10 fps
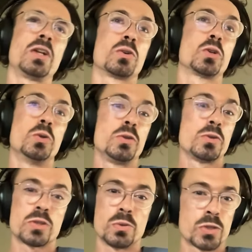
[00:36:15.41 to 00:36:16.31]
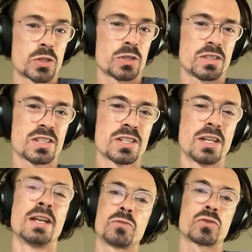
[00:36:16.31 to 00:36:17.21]
cool new solutions,
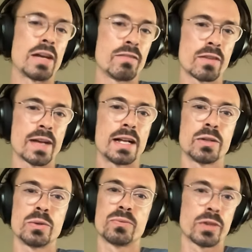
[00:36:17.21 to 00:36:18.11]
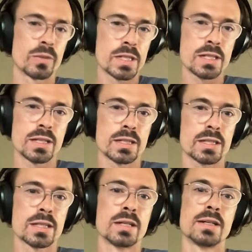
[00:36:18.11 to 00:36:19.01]
driving value for the business,